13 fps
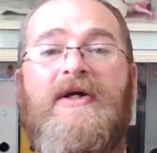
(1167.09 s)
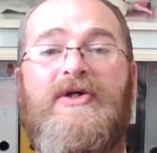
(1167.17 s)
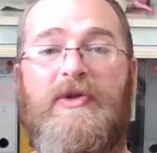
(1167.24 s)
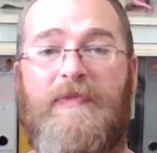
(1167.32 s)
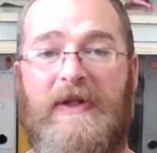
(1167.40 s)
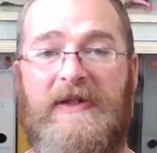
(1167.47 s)

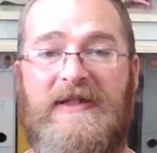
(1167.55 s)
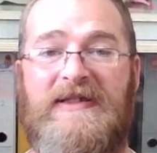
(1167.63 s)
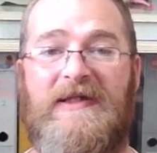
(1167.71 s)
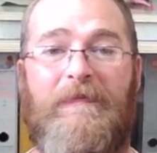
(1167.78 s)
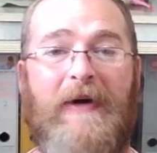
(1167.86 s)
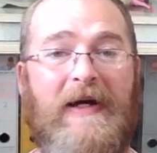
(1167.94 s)
to
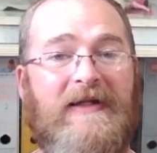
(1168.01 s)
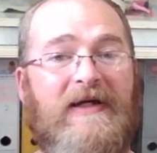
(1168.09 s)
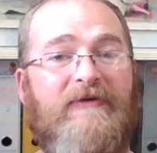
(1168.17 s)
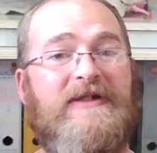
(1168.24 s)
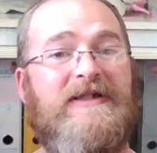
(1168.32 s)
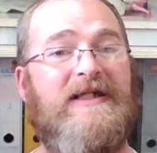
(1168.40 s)
participate
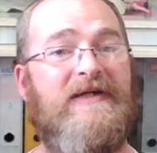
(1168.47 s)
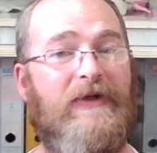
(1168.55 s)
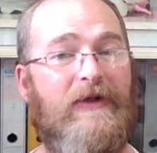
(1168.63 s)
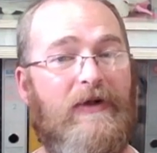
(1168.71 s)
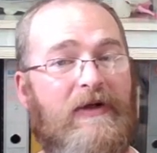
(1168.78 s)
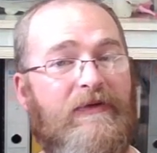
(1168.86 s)
and receive
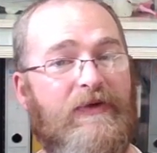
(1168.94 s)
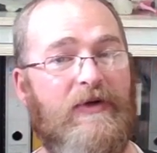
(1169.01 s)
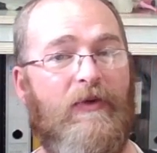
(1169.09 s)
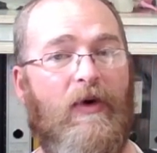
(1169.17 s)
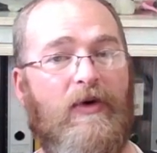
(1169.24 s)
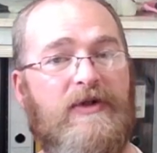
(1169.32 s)
a lot of
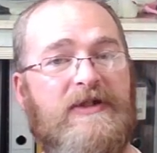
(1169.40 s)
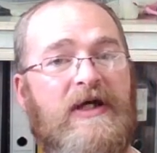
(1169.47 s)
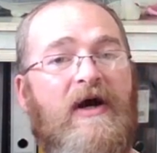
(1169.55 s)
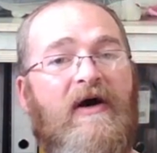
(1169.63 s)
rewards